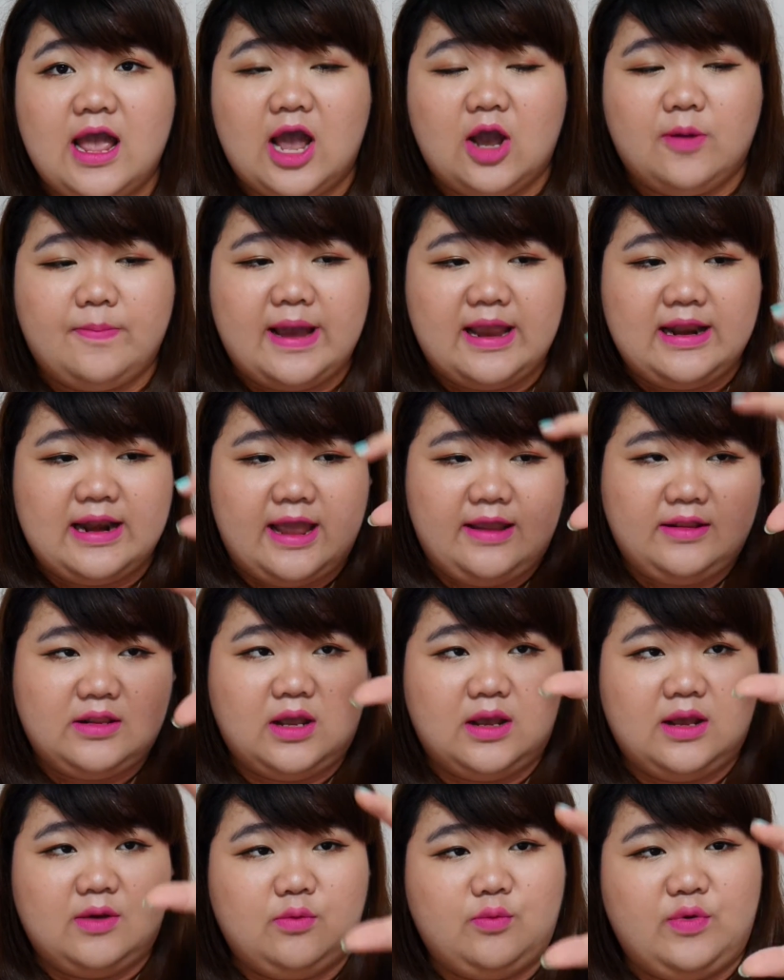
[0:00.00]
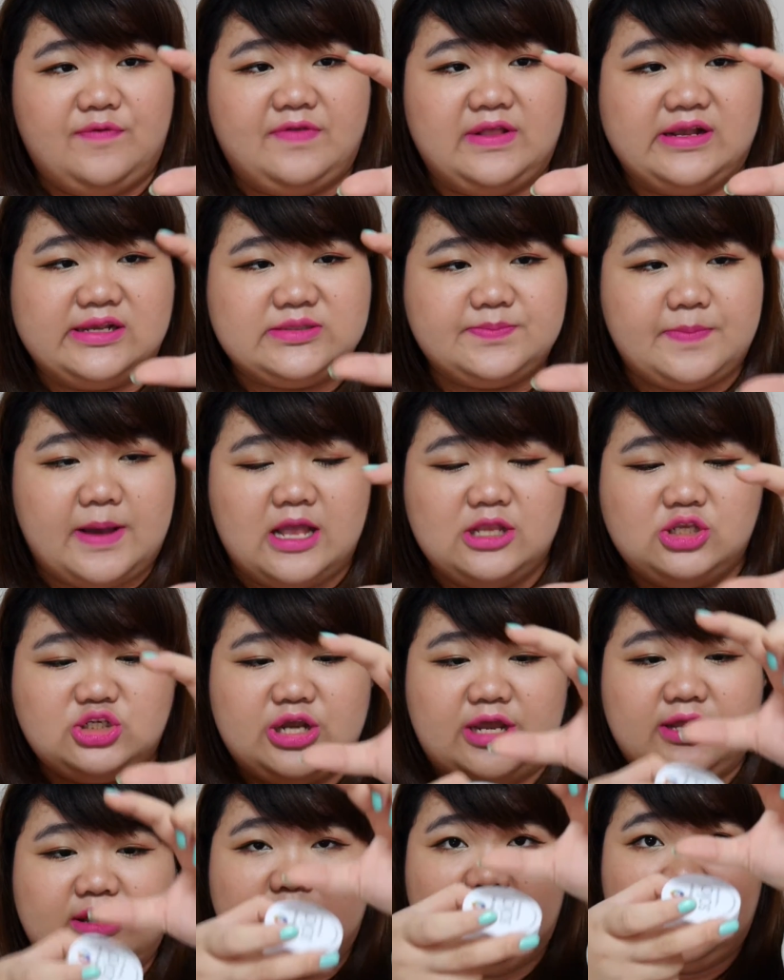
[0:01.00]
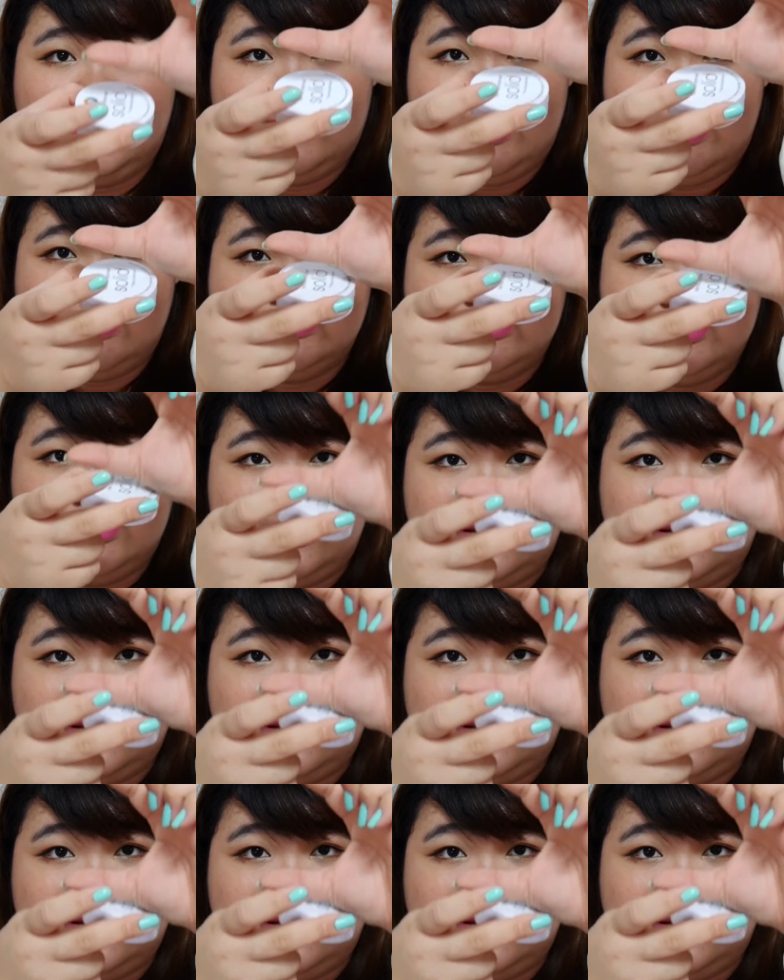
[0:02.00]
I'll buy like with the sponge and the cleanser.